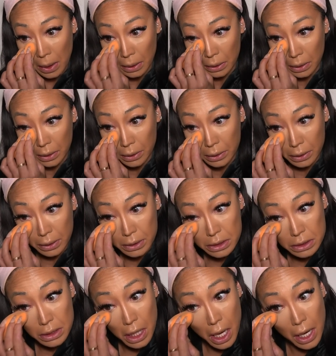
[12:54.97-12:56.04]
Literally
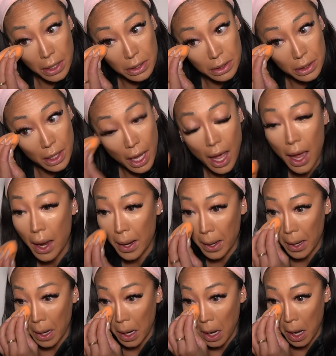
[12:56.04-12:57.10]
just under the
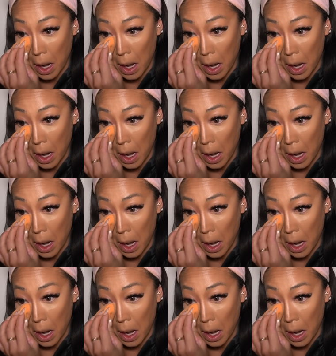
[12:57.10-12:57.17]
eye.